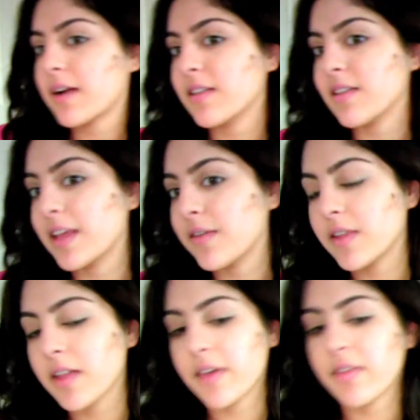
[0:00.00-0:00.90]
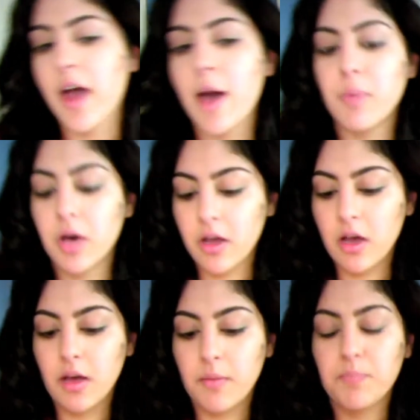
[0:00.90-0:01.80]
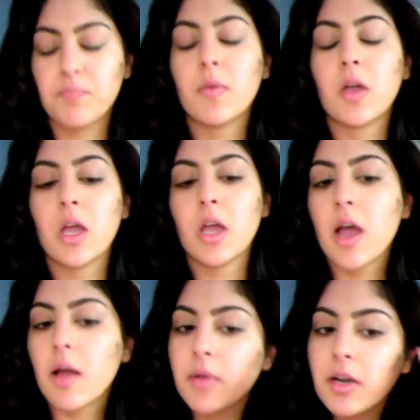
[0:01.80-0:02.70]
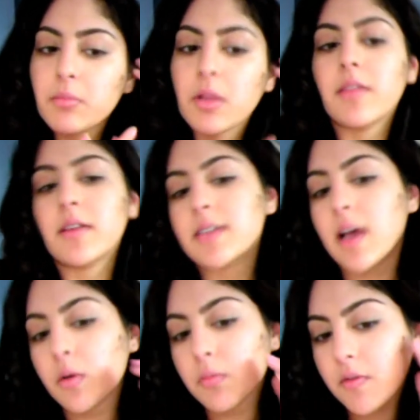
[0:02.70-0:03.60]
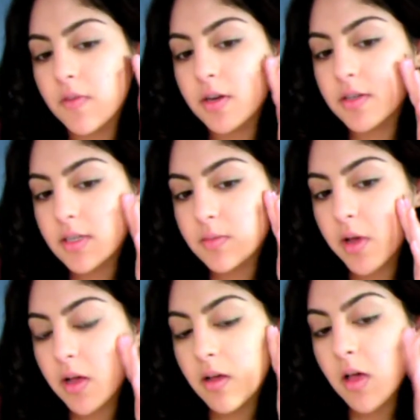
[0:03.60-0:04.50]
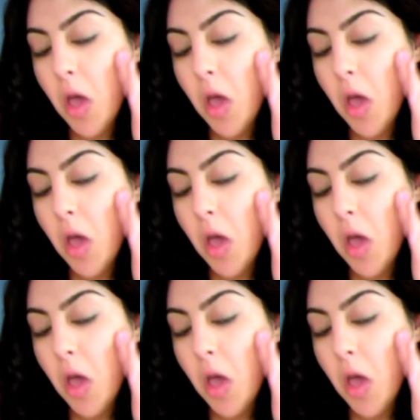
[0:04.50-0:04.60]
going to leave it like that, but I'm going to blend this out with my fingers as well.